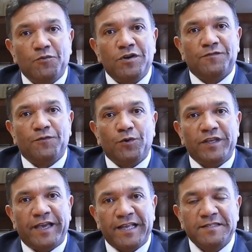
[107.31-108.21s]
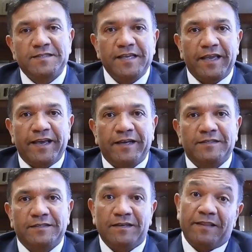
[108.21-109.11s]
I worked for the ANC
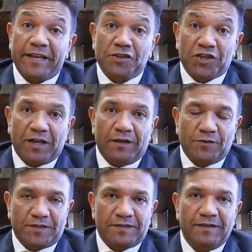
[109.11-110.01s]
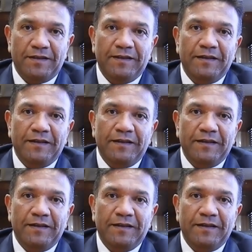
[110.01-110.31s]
at then Shell House.